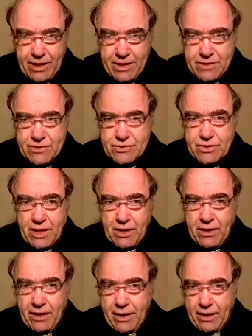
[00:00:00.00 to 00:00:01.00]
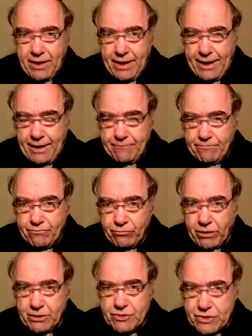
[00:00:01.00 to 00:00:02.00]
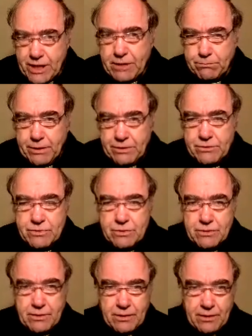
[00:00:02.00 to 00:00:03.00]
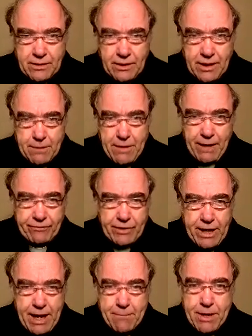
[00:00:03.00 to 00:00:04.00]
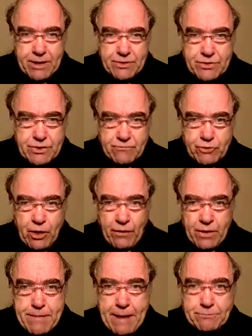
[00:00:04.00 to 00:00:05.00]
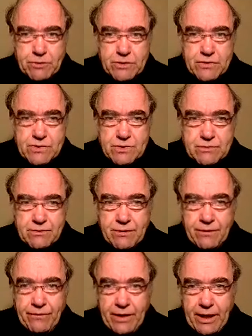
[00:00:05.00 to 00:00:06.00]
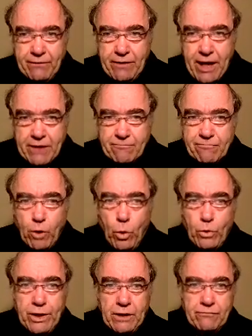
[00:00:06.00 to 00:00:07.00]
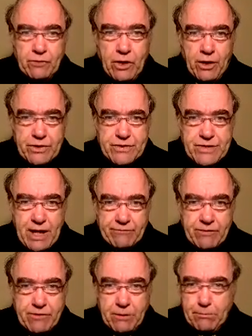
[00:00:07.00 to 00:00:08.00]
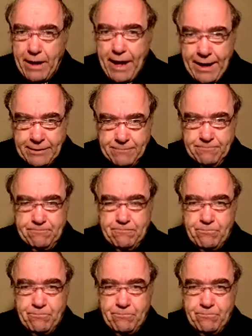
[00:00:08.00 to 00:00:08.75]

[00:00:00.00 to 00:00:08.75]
his statement about the imminence of John the Baptist in the unfolding of God's salvific plan.